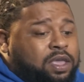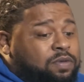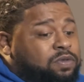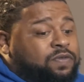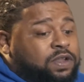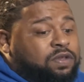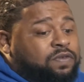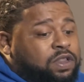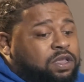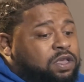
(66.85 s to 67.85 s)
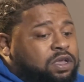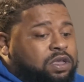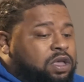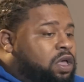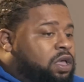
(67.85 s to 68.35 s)
He was really, really
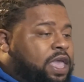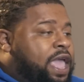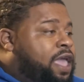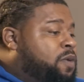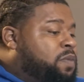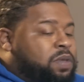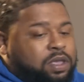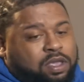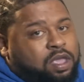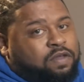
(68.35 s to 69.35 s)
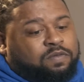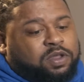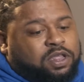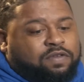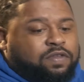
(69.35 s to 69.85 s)
good. Gam from
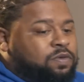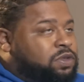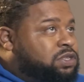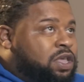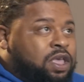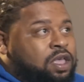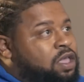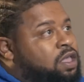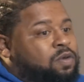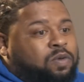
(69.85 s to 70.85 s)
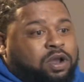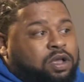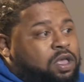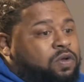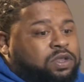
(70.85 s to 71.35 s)
Cleveland. He was one of the
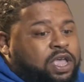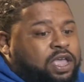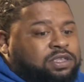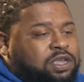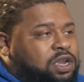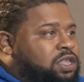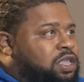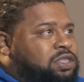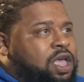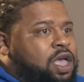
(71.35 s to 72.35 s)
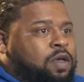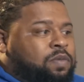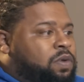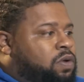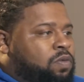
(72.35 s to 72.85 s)
coldest I had seen at that
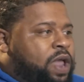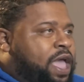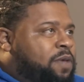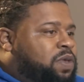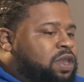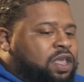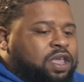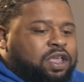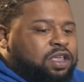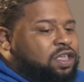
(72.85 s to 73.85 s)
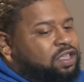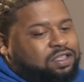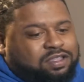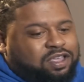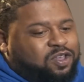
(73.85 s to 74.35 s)
time on the rap. And then,
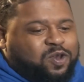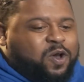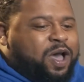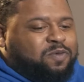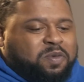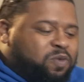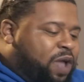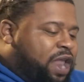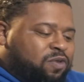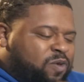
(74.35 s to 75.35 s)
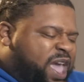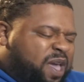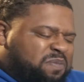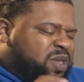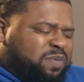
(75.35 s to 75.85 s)
I remember writing the
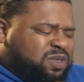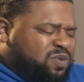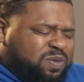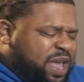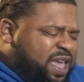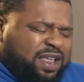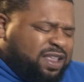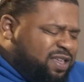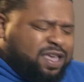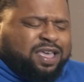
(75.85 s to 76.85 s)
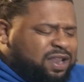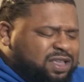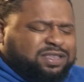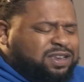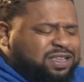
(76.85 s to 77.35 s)
rap, coming to him like, hey,
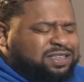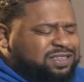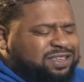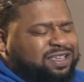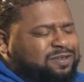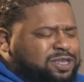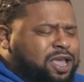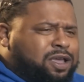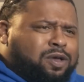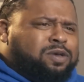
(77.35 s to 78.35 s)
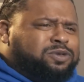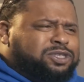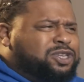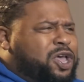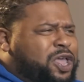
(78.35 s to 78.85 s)
listen to this. He was like, oh, it was
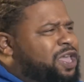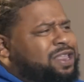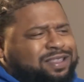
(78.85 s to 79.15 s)
tight.